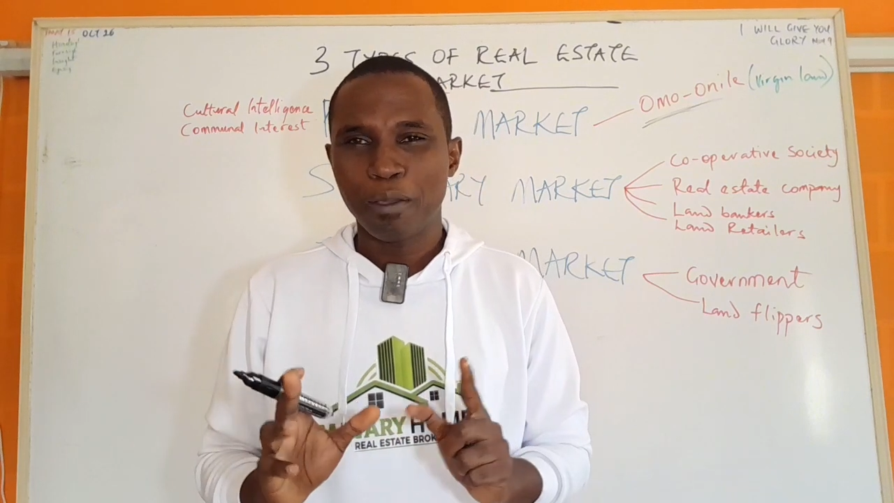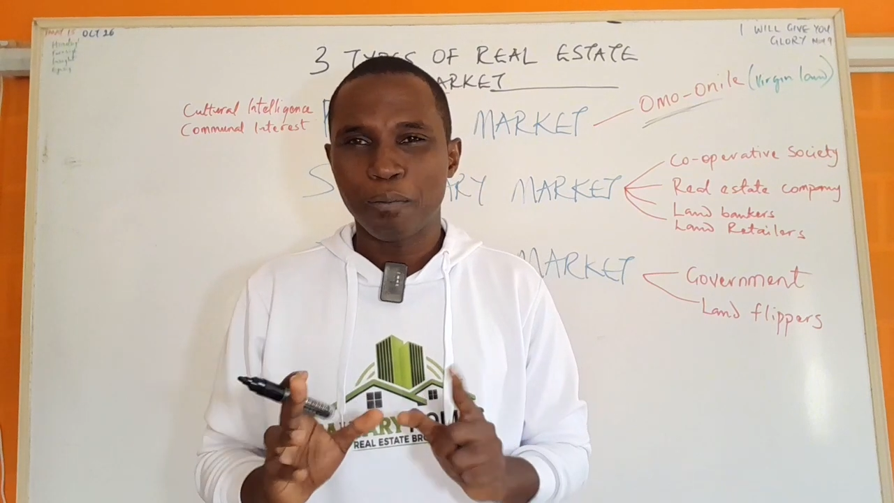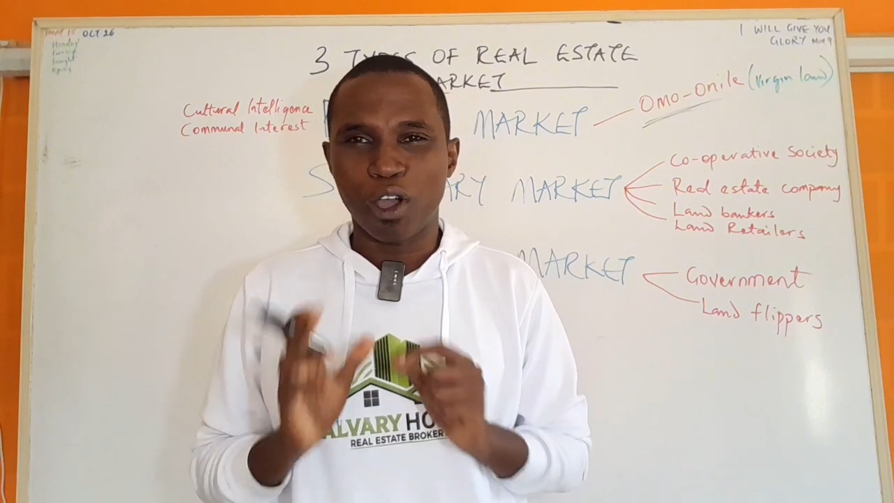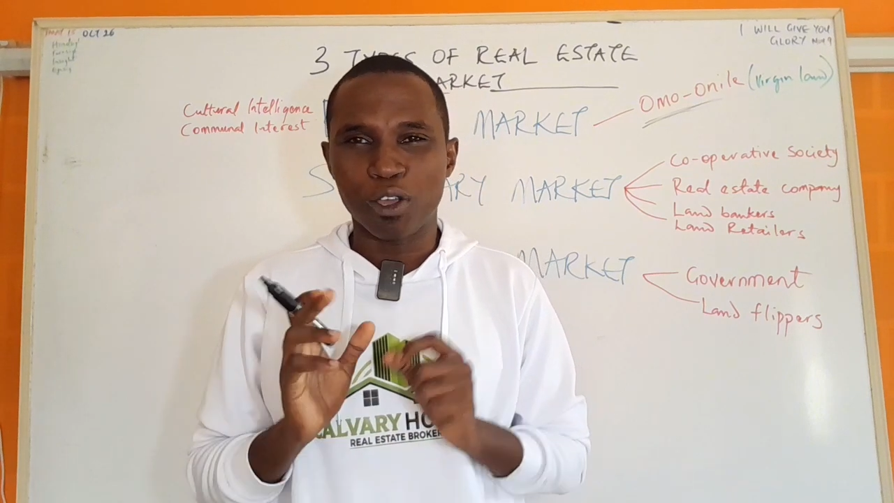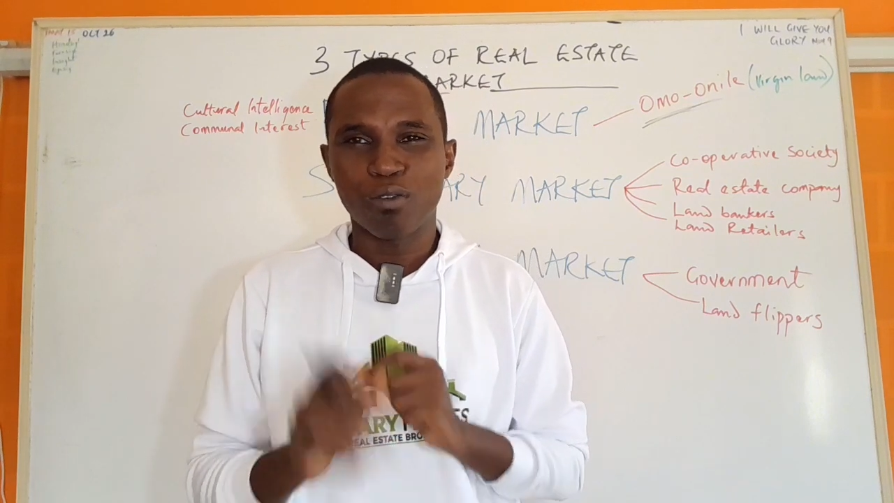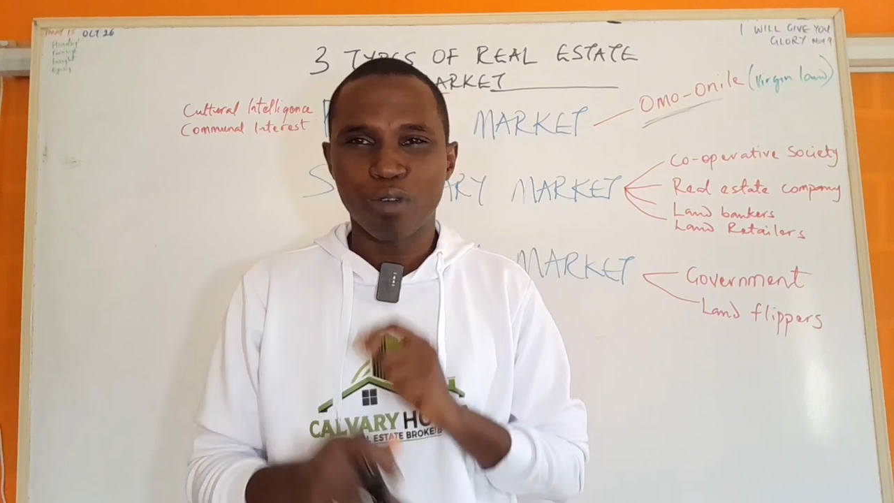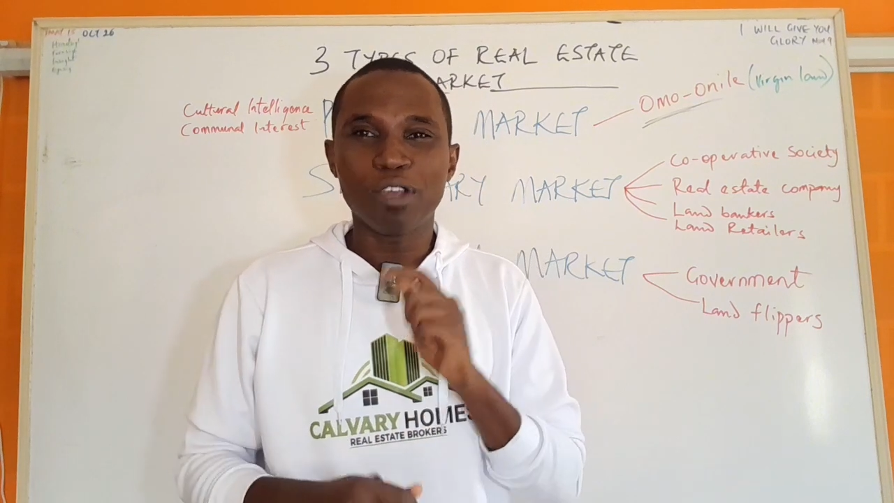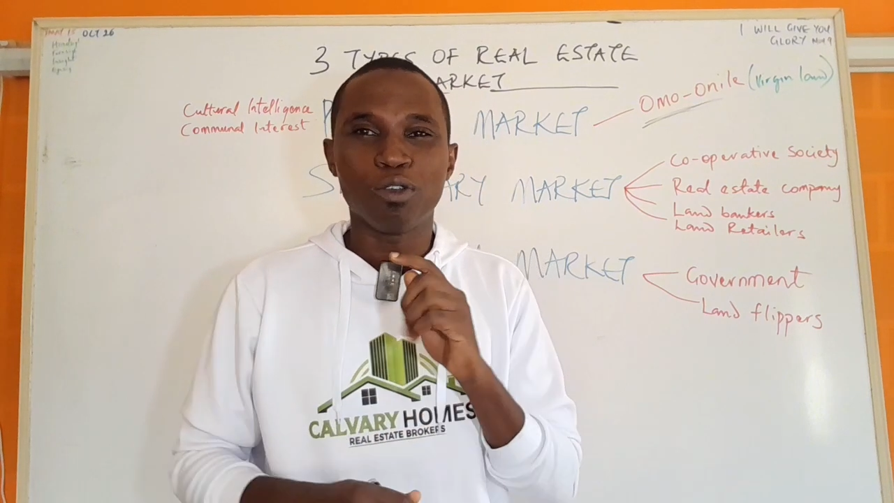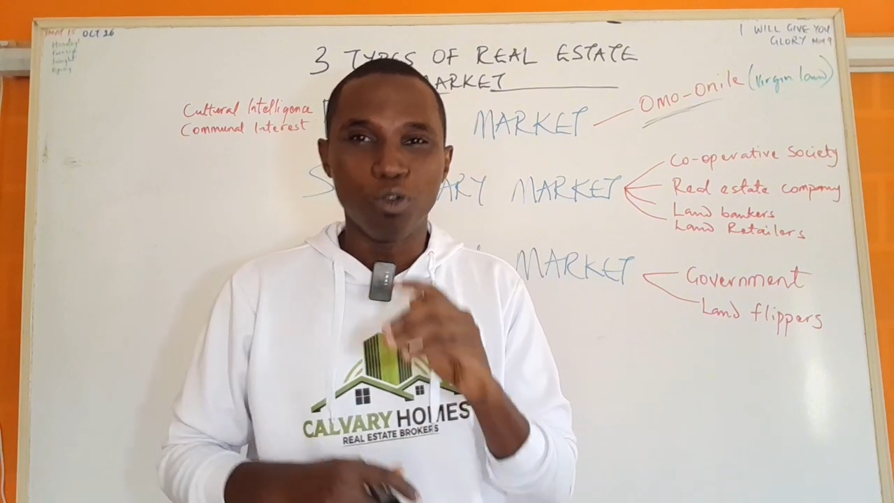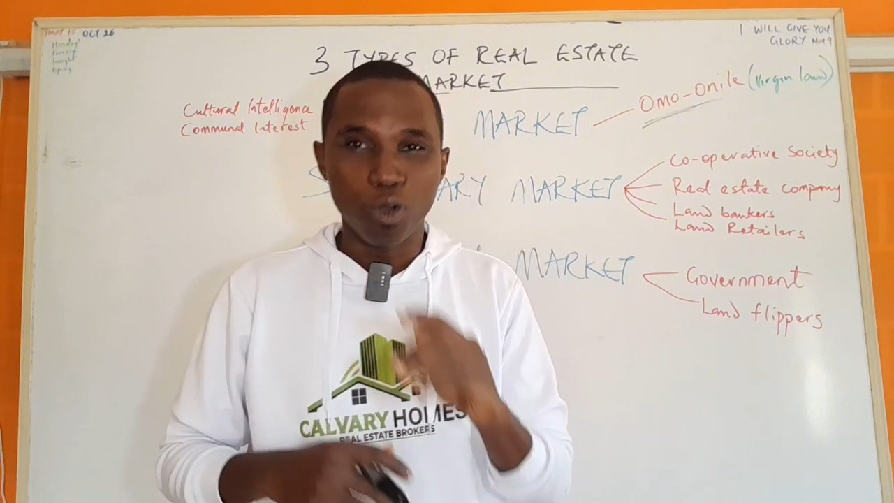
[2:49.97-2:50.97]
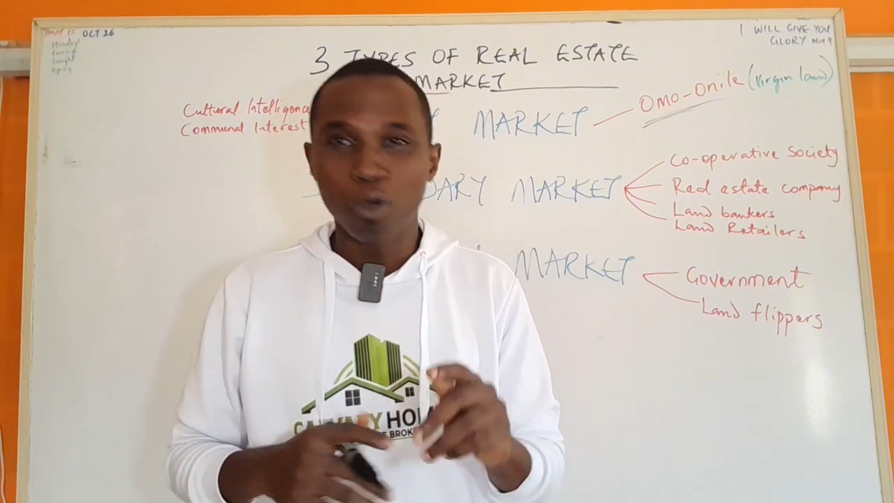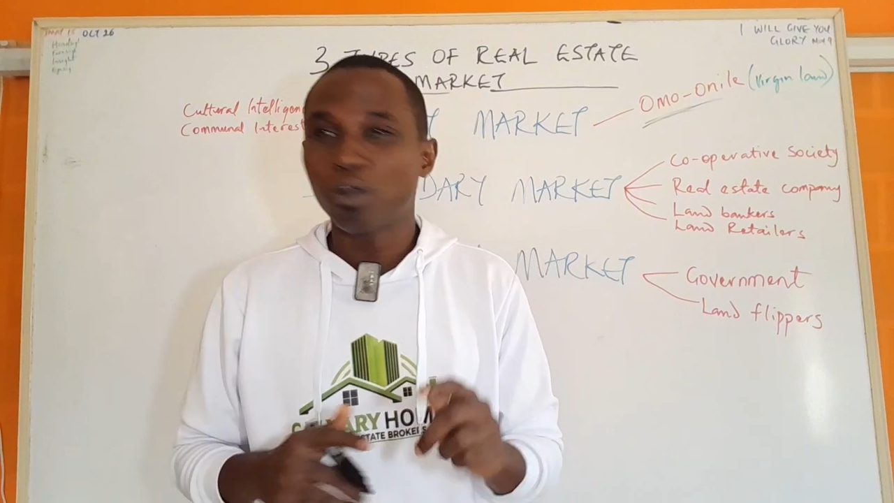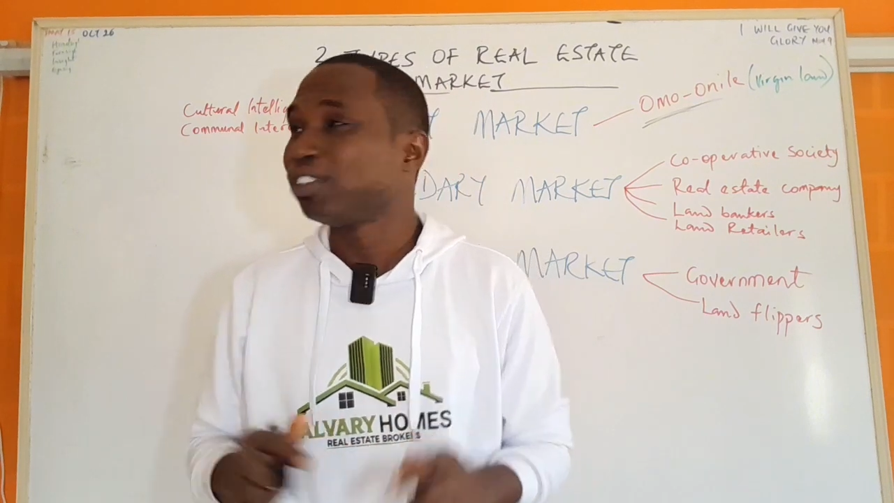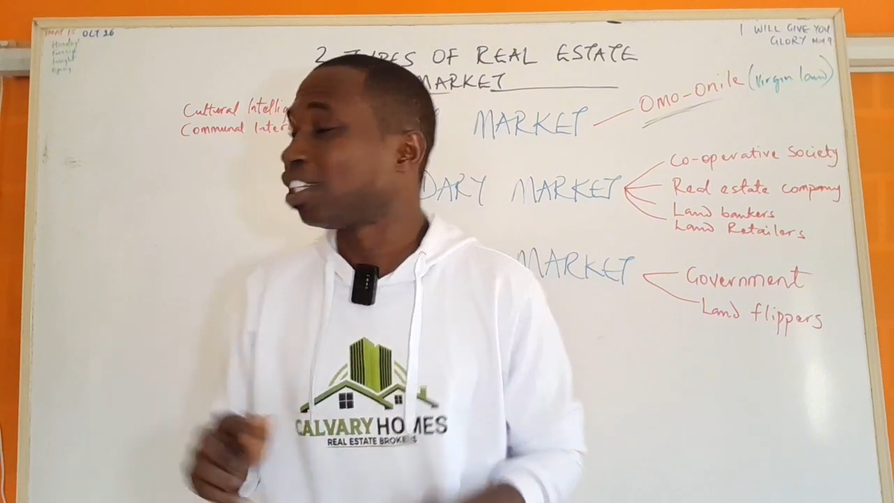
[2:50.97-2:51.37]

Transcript: But when you know,